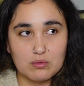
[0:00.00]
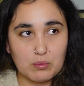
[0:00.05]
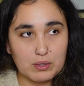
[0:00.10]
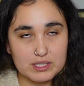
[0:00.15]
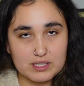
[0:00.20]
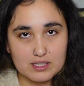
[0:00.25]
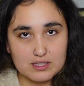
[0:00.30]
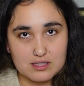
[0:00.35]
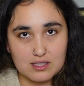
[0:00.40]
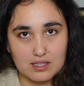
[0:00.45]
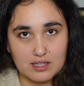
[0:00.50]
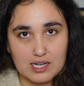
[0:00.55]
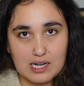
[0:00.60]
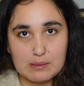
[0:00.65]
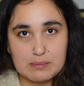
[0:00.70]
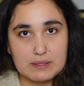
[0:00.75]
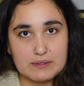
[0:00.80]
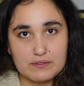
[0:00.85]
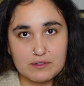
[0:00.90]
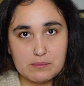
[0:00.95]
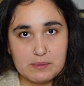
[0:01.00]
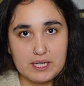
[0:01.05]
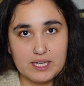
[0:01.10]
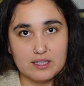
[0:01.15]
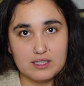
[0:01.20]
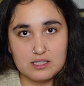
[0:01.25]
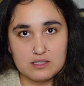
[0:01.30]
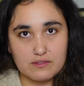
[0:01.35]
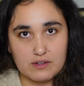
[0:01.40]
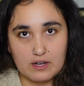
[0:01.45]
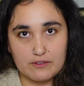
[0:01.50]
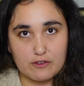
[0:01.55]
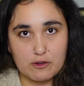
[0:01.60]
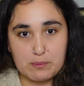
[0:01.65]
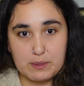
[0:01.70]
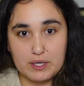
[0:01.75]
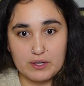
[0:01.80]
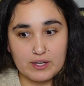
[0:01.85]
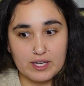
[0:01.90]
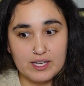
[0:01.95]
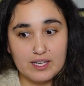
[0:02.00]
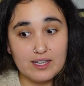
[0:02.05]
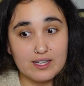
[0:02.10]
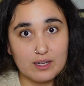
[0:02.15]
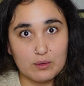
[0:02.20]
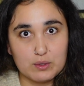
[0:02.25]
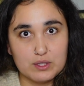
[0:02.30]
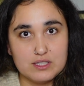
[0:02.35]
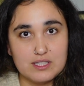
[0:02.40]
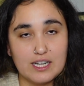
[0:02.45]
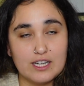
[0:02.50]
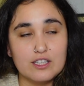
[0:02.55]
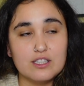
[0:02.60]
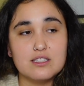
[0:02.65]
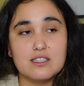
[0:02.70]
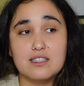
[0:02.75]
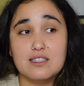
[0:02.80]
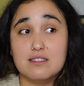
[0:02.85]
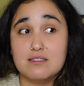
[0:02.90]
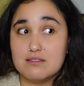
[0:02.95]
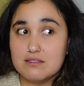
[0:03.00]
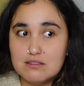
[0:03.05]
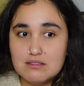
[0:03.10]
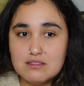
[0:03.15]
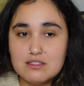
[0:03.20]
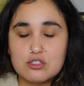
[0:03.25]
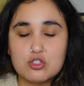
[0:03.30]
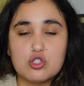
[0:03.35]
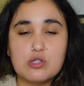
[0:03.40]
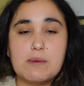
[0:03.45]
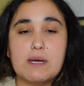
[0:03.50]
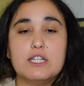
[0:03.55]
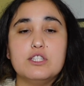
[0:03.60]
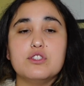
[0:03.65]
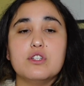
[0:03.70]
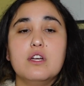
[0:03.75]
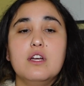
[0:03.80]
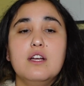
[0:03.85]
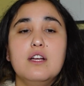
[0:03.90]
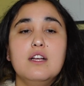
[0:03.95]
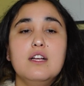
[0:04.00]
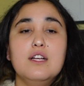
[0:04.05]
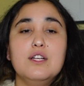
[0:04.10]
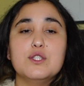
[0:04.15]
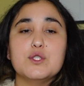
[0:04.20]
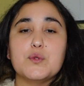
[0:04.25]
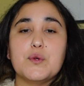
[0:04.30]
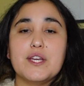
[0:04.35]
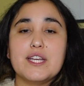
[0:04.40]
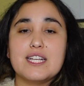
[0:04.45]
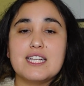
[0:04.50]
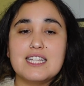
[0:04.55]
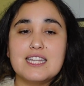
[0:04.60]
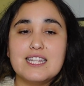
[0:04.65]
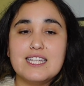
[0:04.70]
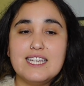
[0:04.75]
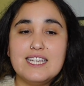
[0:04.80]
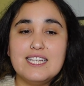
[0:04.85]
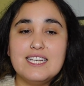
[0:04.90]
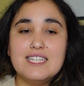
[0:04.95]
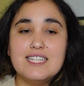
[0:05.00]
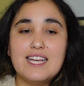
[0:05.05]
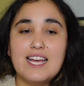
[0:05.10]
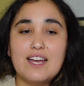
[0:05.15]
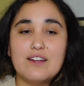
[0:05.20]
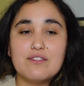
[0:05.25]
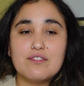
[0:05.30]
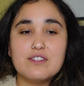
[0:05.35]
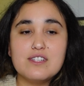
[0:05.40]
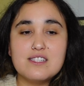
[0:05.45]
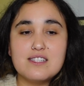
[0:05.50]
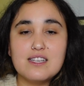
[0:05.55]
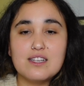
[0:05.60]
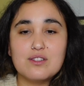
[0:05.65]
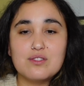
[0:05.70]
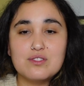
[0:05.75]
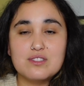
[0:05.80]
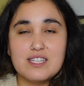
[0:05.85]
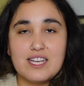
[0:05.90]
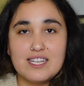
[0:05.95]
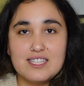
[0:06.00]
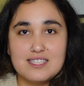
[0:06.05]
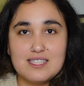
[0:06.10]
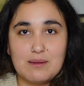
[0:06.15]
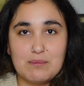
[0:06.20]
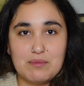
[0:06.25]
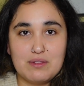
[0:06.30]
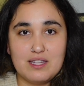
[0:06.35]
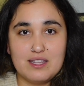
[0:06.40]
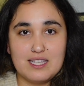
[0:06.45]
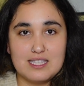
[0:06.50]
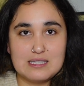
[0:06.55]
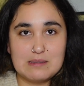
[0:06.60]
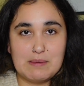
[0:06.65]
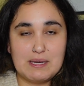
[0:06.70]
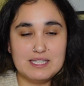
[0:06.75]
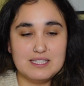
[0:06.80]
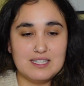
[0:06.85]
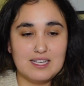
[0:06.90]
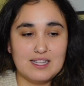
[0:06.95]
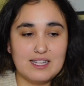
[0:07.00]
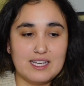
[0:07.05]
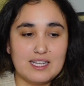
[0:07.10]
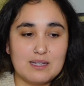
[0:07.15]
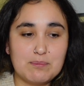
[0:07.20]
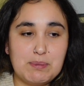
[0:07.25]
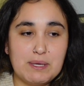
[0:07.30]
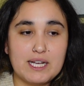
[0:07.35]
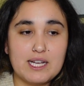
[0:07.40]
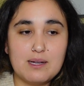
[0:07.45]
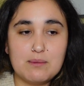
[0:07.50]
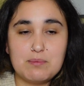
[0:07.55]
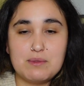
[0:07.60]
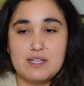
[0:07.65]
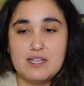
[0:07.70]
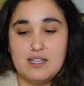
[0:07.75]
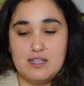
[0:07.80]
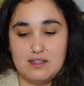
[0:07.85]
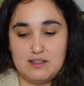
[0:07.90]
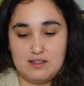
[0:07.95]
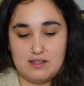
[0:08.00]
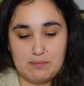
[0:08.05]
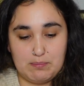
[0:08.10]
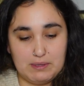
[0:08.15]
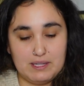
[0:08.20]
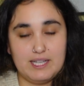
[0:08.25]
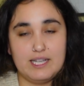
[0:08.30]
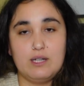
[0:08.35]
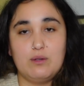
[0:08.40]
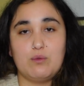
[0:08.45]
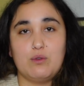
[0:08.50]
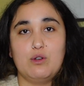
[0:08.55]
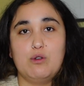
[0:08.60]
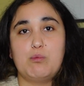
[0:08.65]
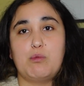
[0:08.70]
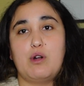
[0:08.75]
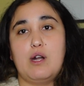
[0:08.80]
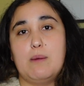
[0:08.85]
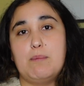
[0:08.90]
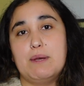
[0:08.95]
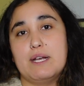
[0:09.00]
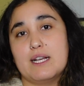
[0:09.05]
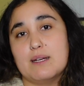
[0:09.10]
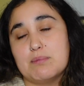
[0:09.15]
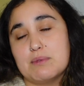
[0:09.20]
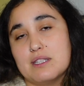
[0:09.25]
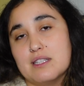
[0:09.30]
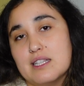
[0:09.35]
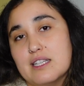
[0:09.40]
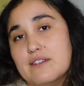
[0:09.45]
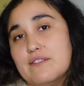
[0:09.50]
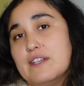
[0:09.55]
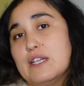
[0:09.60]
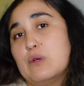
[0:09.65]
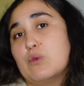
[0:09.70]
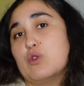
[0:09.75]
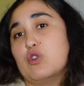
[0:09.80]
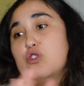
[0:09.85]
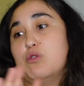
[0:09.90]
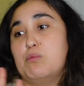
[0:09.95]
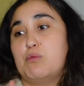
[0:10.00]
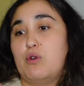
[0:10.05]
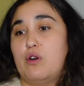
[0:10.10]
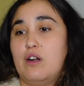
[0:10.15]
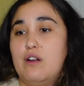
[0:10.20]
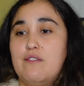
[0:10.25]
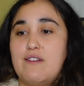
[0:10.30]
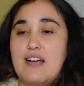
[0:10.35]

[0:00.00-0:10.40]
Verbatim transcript: one day is not gonna happen for me, at least not for me, okay? I get really tired and mm, it's too much. So I clean every single day something that's messy. I like pick up the, the playroom or I pick up the living room or I